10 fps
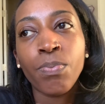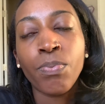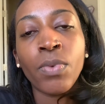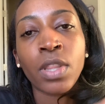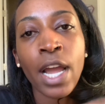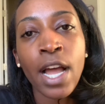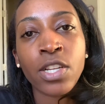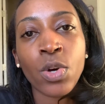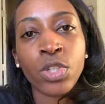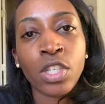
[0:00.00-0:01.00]
with, like I
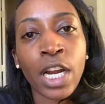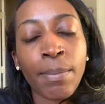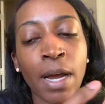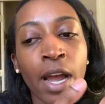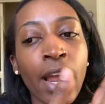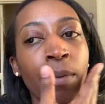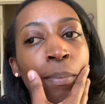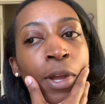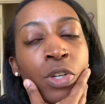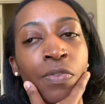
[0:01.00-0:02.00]
told you, like my
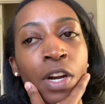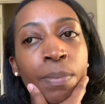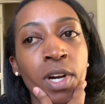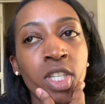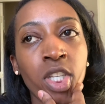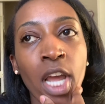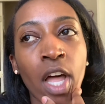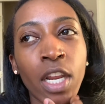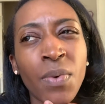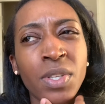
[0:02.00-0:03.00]
introverted
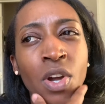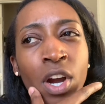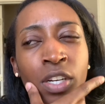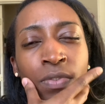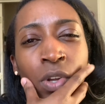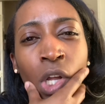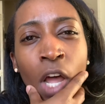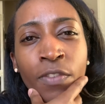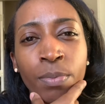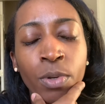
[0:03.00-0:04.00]
personality. Was hard to feel
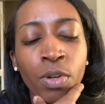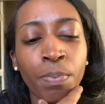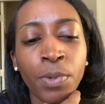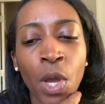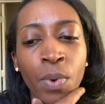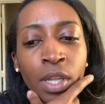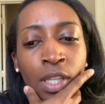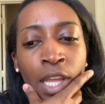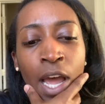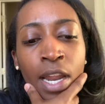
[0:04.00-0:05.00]
comfortable
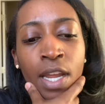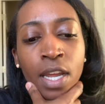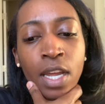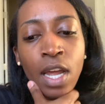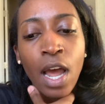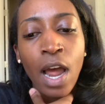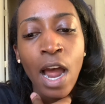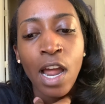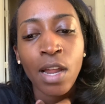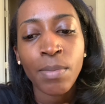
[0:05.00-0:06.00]
knowing that
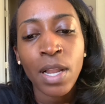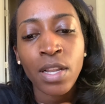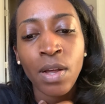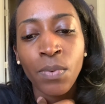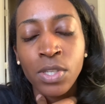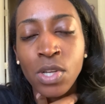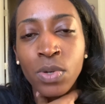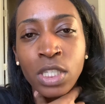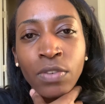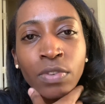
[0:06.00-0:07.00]
I was so
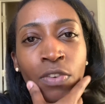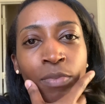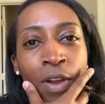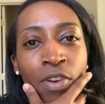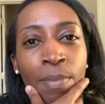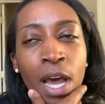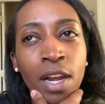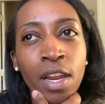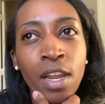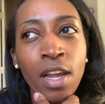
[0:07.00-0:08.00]
different from
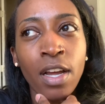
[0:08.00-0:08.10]
everybody.